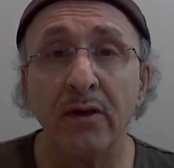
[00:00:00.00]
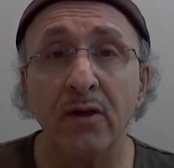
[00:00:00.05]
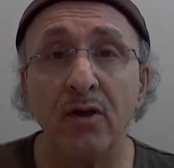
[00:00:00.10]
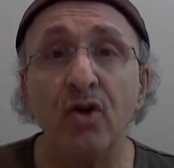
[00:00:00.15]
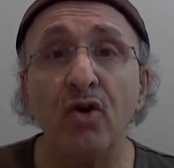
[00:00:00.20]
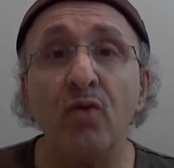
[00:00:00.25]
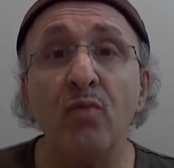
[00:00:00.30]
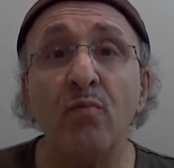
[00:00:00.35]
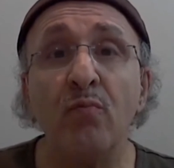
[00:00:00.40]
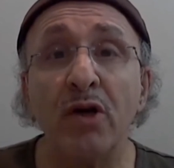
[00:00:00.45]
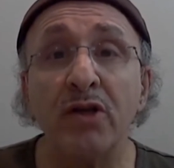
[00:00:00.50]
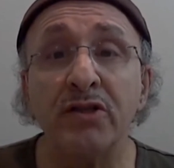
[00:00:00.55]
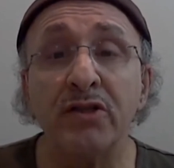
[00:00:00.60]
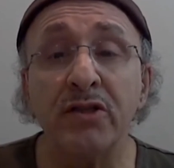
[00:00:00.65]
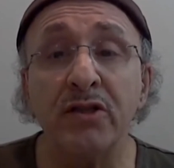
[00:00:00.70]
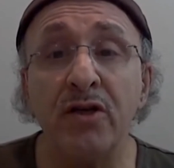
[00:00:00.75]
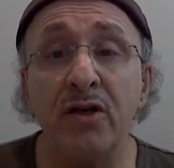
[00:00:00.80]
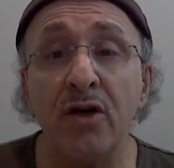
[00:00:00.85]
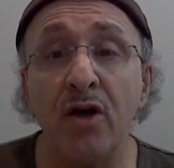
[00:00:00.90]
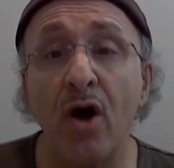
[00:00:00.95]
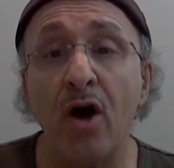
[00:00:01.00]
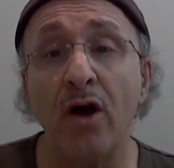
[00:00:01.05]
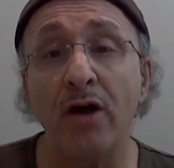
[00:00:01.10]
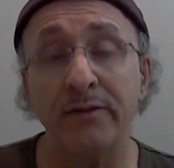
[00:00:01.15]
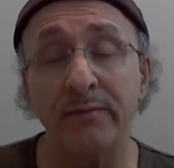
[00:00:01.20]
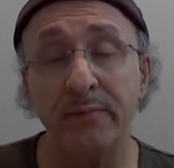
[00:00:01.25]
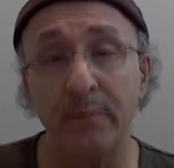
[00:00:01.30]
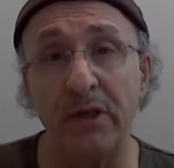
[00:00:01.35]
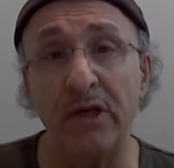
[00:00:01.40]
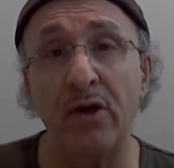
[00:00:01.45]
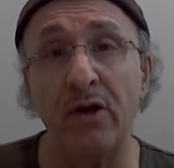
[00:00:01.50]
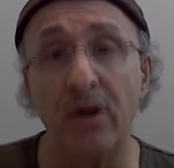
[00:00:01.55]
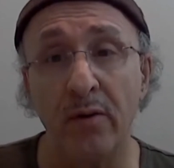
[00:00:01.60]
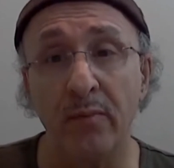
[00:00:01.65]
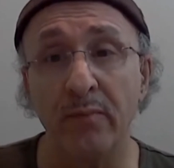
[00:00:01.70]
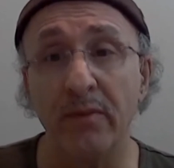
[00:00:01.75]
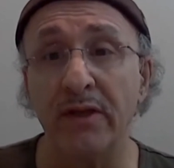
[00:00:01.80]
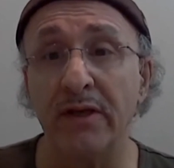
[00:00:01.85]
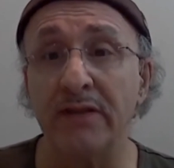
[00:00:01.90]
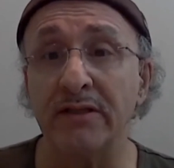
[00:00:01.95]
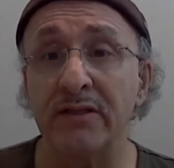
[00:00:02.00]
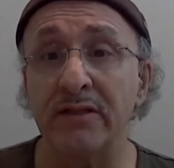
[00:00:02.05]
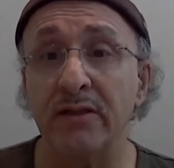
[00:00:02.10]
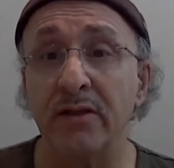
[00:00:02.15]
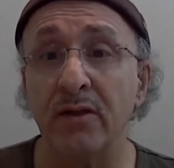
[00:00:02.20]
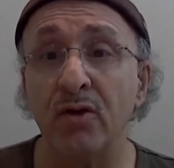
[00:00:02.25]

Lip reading: You must not become this.